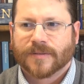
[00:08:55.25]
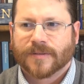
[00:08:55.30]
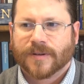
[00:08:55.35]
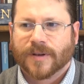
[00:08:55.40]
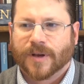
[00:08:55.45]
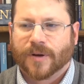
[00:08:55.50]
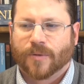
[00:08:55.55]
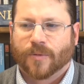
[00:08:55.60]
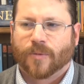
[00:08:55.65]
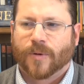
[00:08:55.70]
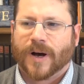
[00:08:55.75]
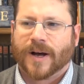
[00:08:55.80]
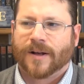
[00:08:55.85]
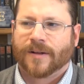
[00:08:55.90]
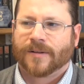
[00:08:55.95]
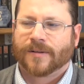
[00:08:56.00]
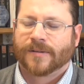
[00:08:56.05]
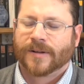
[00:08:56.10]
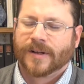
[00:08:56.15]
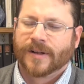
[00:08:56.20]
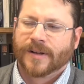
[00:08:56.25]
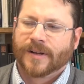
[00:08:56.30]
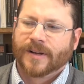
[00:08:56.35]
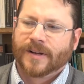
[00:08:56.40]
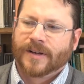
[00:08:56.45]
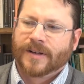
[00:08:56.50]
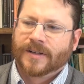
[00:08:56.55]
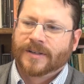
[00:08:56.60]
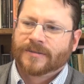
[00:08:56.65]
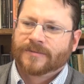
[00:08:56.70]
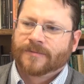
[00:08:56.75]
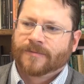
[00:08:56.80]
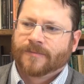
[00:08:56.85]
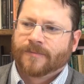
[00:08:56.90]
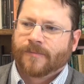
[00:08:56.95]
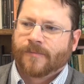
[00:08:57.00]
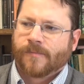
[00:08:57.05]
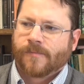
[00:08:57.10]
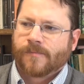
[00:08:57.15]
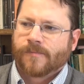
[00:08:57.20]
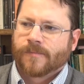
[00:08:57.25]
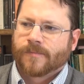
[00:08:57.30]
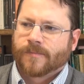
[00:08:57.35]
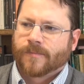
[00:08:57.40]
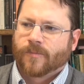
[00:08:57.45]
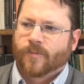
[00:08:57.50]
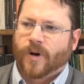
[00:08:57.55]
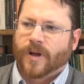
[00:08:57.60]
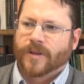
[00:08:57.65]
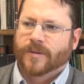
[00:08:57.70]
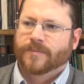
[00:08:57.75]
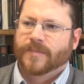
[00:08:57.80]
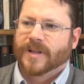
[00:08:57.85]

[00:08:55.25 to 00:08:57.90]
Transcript: While the